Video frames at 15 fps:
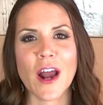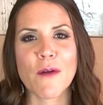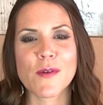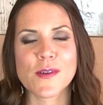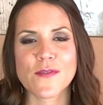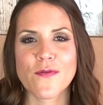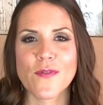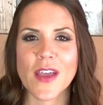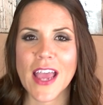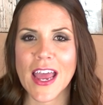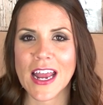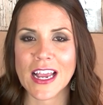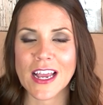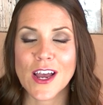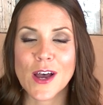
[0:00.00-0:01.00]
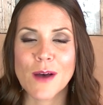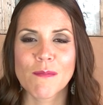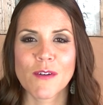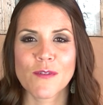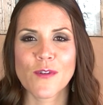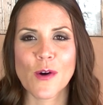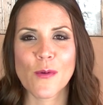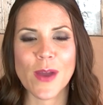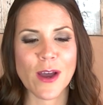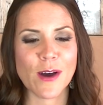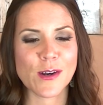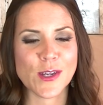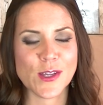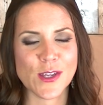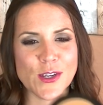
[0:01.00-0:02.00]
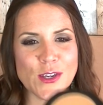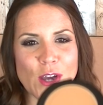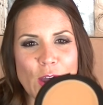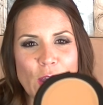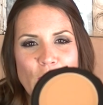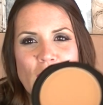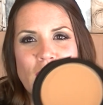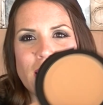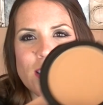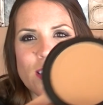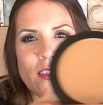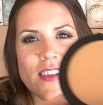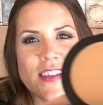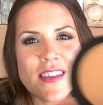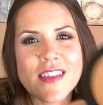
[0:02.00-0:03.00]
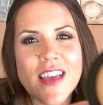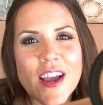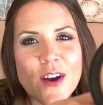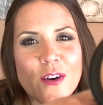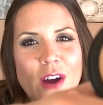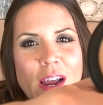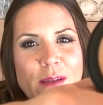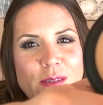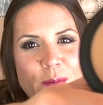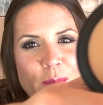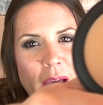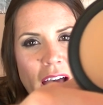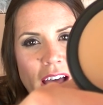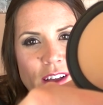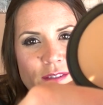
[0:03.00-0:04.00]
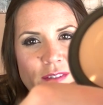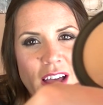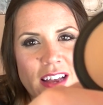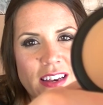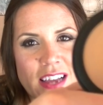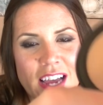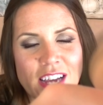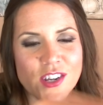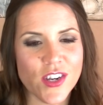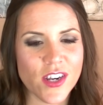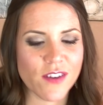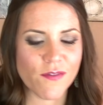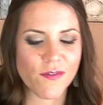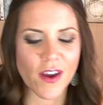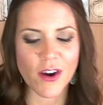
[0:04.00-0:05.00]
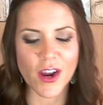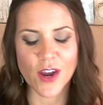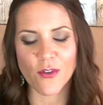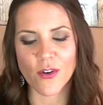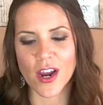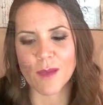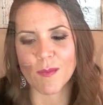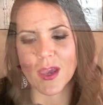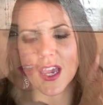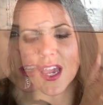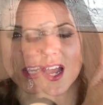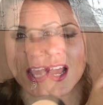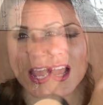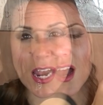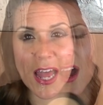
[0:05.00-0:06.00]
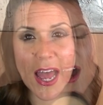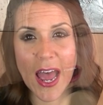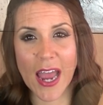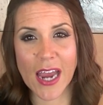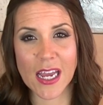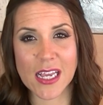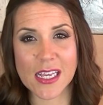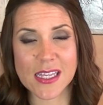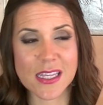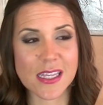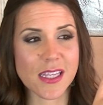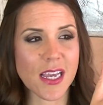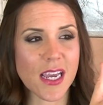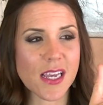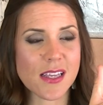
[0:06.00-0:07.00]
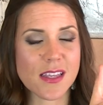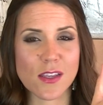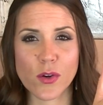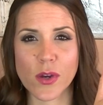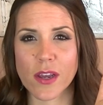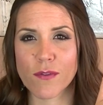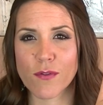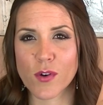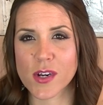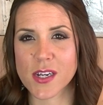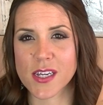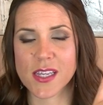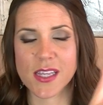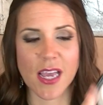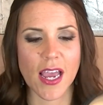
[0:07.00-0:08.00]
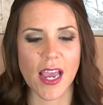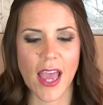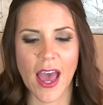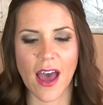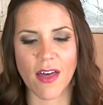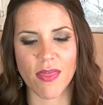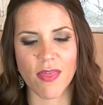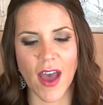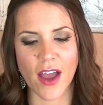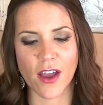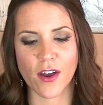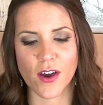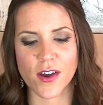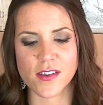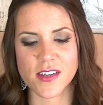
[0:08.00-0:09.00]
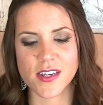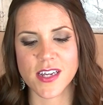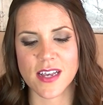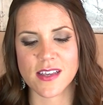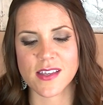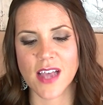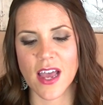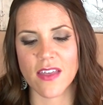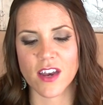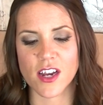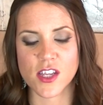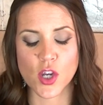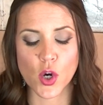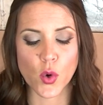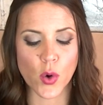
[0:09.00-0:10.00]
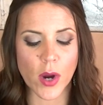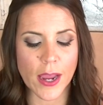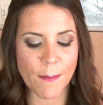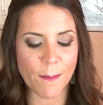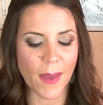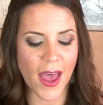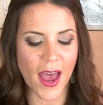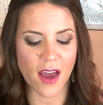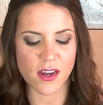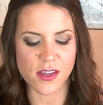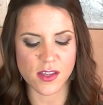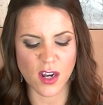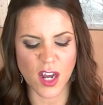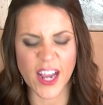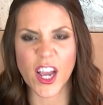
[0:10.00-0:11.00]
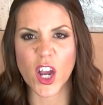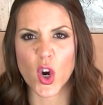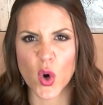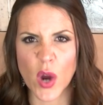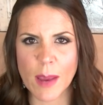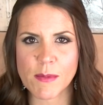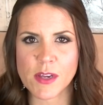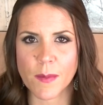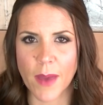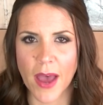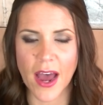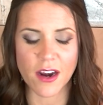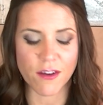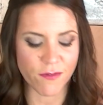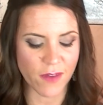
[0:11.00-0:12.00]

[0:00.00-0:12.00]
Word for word: I wasn't forgetting before we got to the show. So this is their cream to powder foundation, very creamy, colour 86 six. Looking forward to seeing how that goes. It does say that it's cream powder, so like a cream to powder